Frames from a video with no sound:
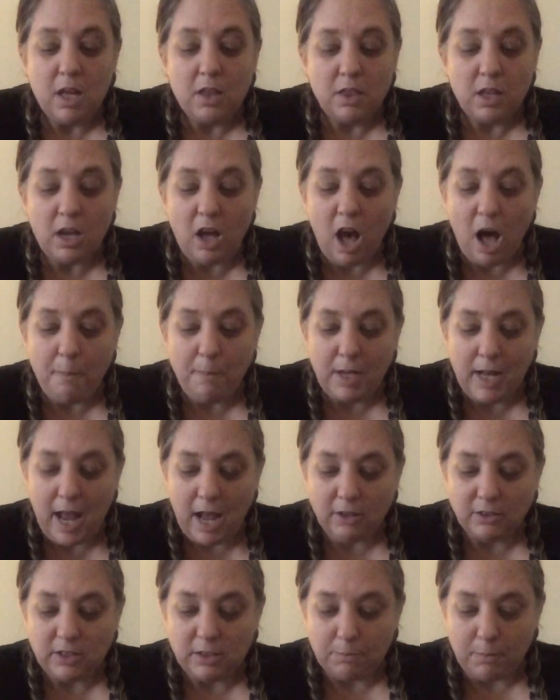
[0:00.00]
The common
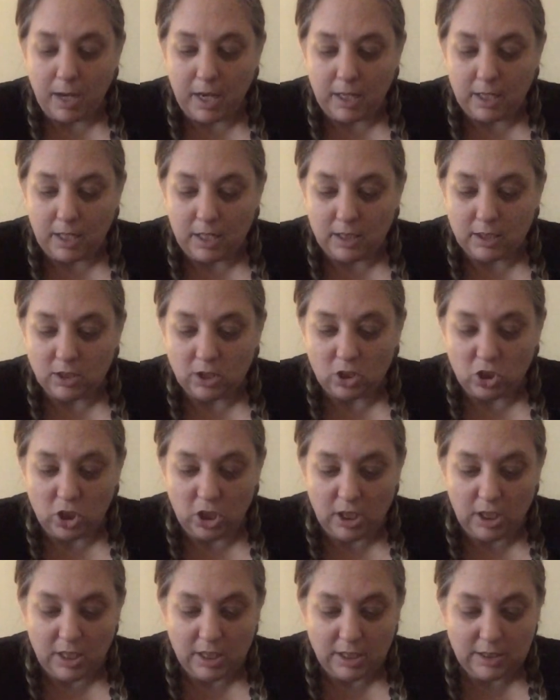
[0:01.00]
house myna is
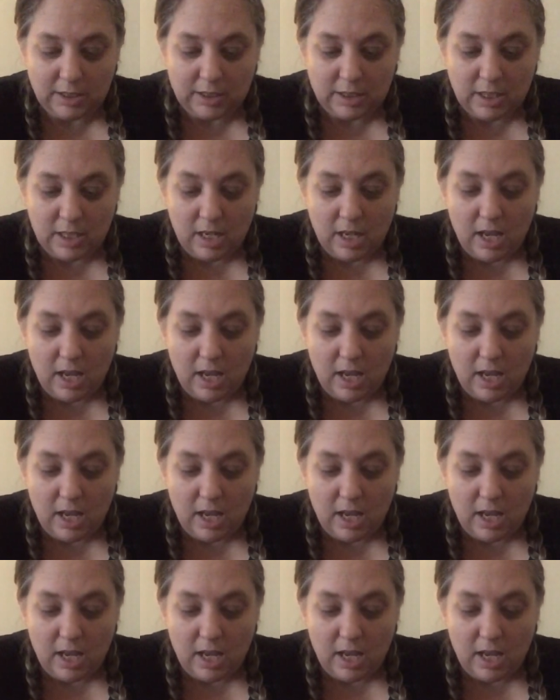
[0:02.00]
genus